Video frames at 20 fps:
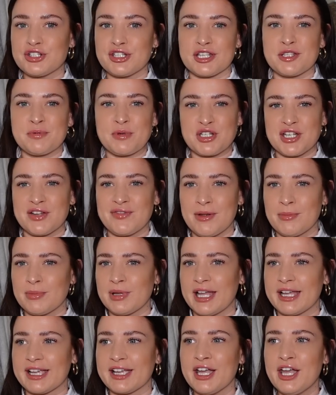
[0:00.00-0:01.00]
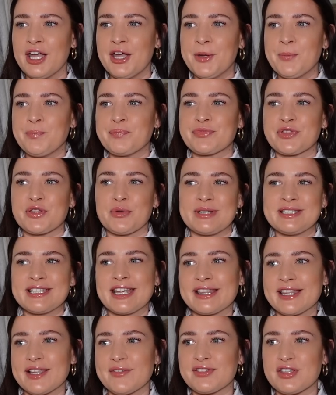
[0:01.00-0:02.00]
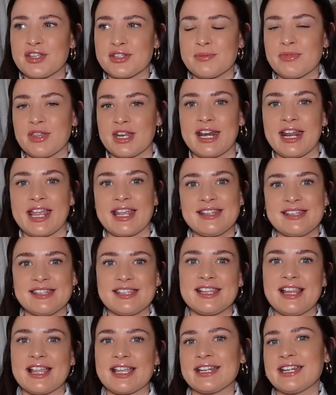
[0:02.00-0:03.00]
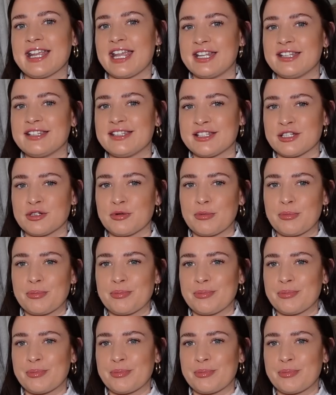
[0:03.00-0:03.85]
So especially if I'm like doing deadlifts or something and I can see like an instant